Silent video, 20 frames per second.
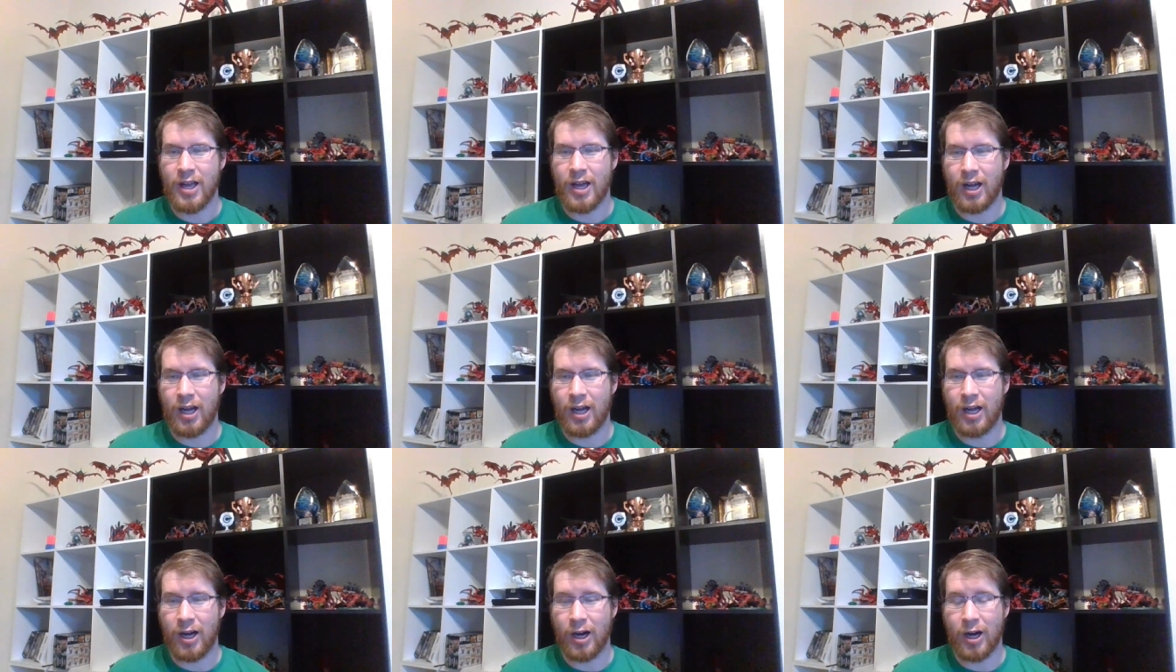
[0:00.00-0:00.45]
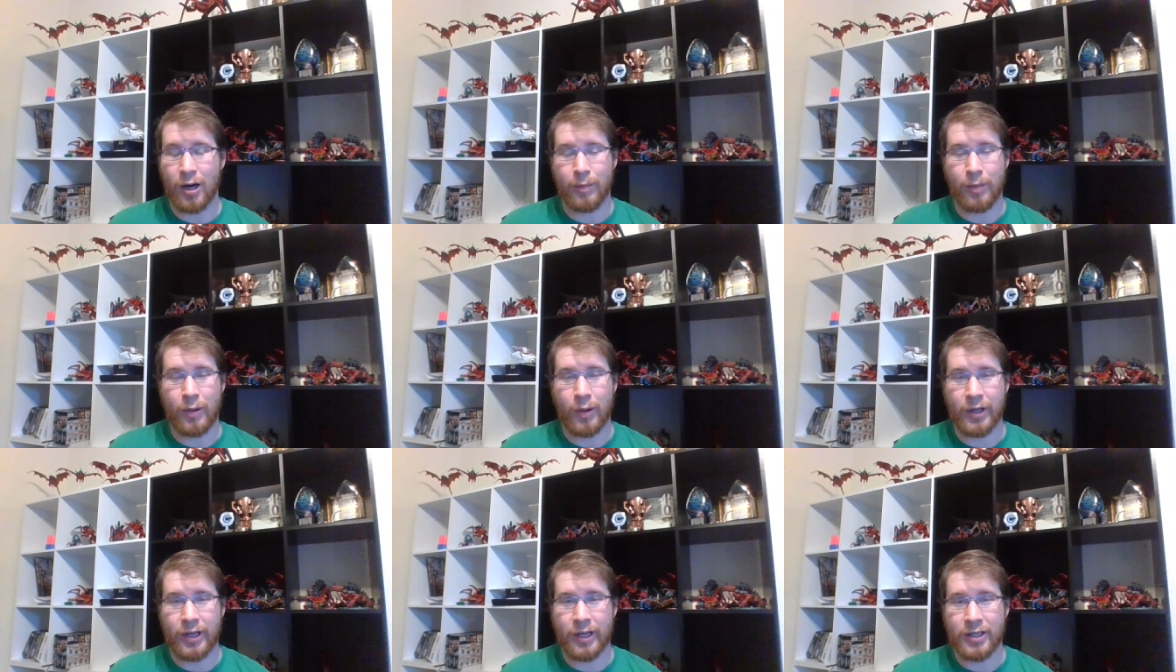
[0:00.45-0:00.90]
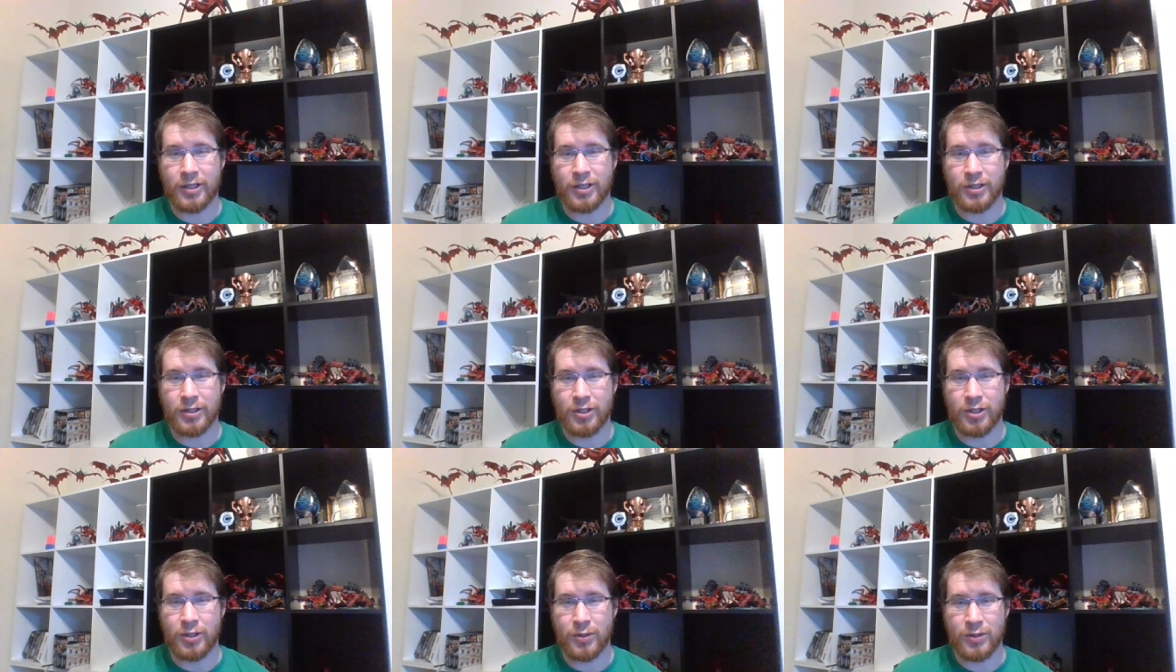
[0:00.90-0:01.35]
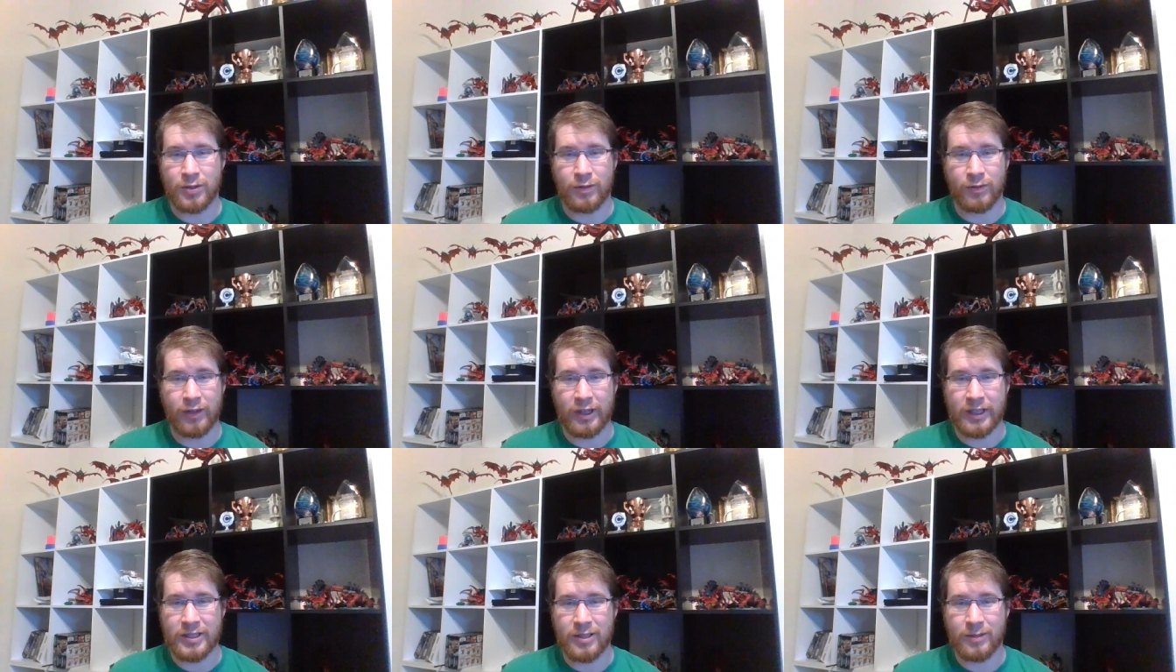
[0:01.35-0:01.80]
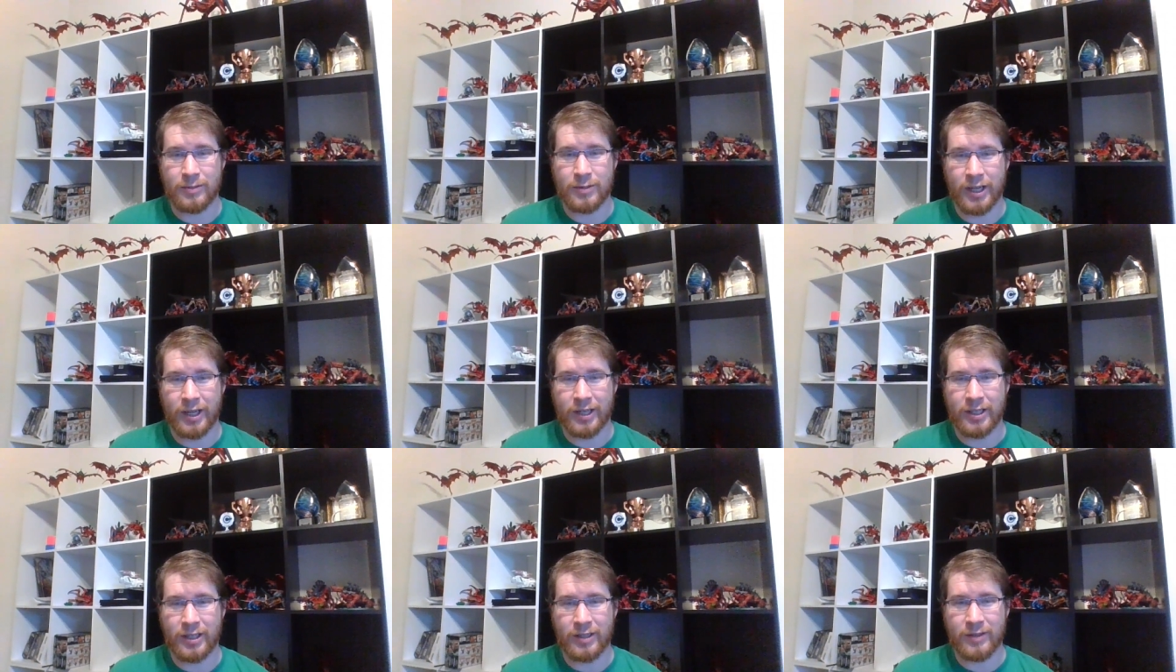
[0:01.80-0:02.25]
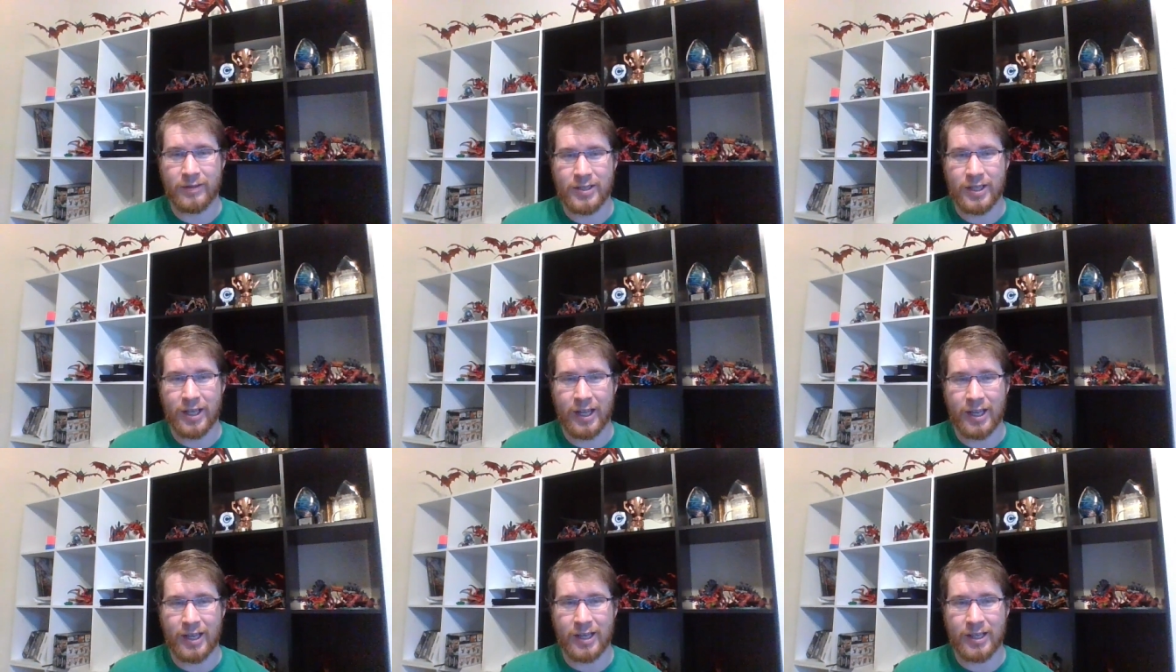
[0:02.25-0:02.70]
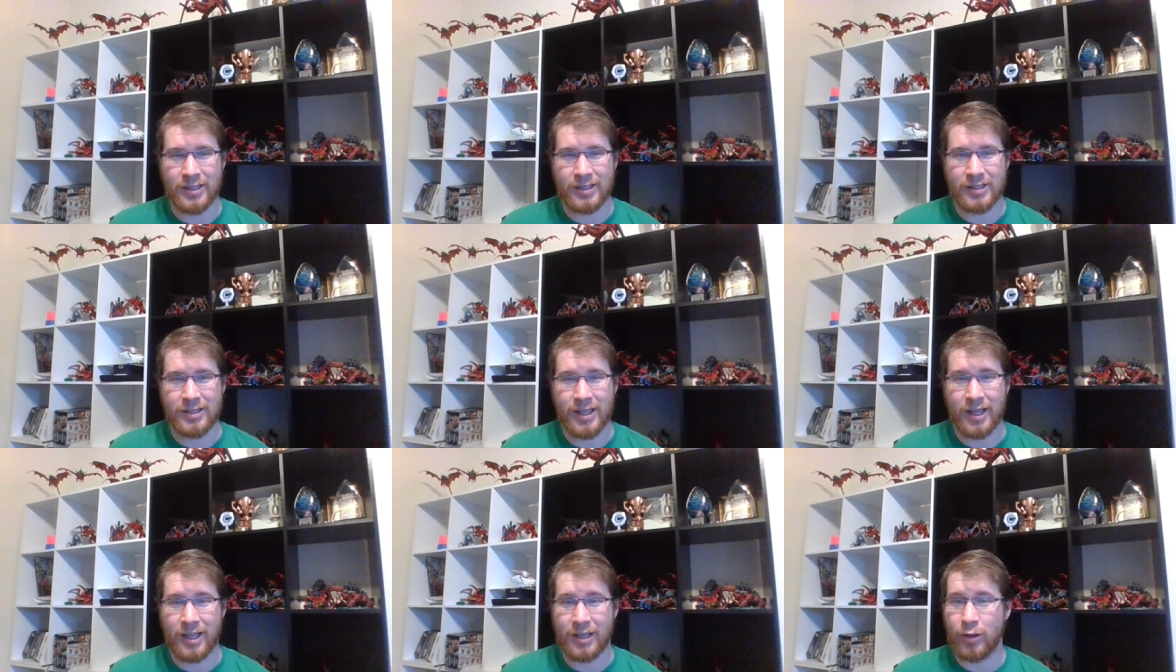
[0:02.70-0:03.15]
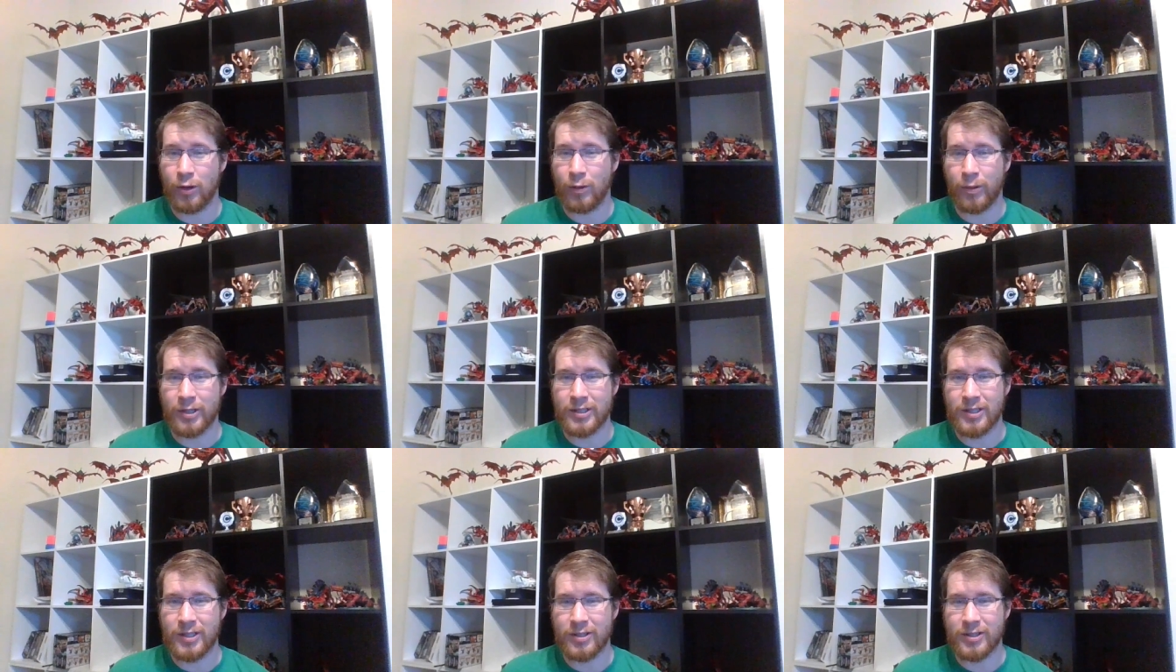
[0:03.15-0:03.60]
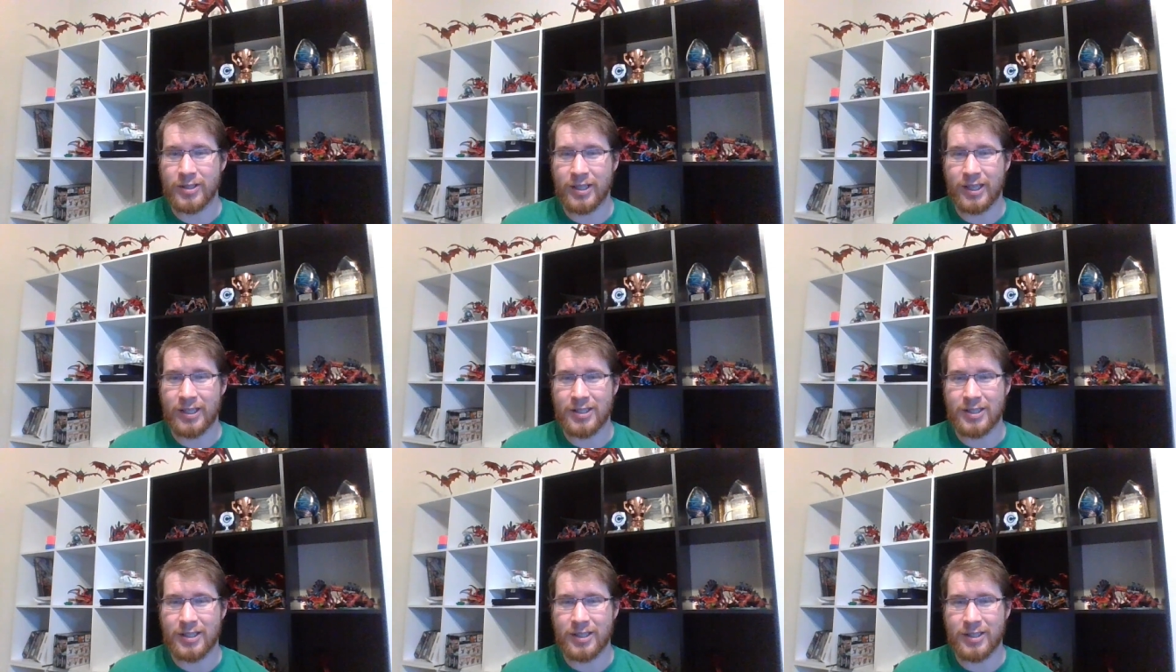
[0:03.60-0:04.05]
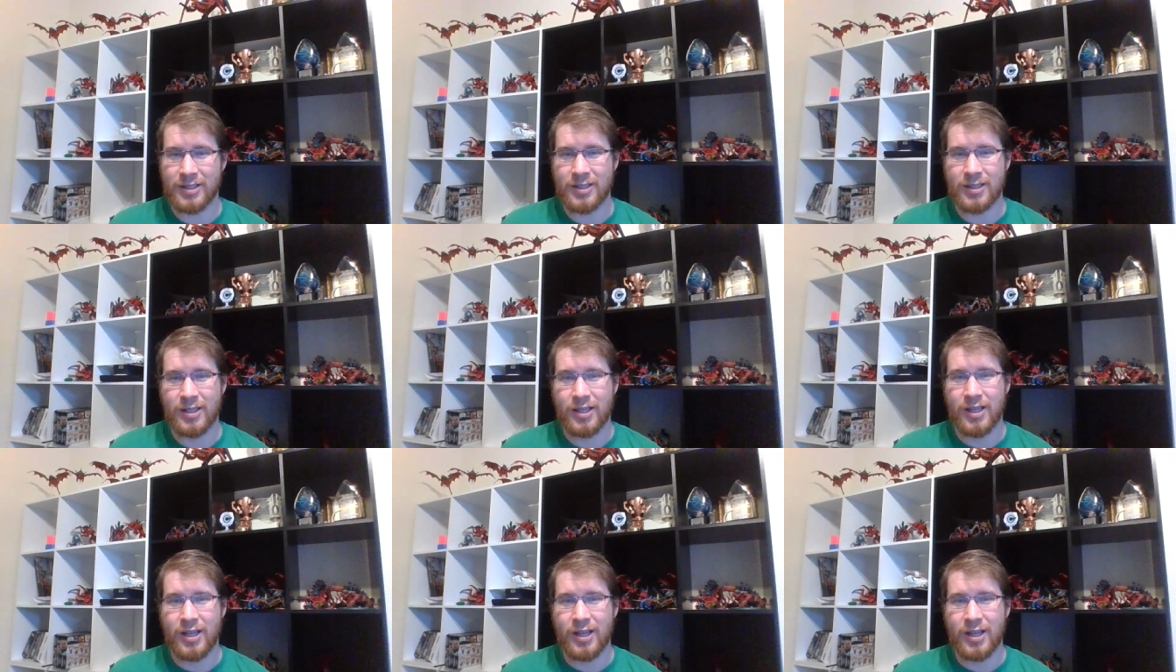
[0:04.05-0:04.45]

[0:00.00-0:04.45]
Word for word: uh, our opponent can just choose fixed objectives and take no prisoners against us.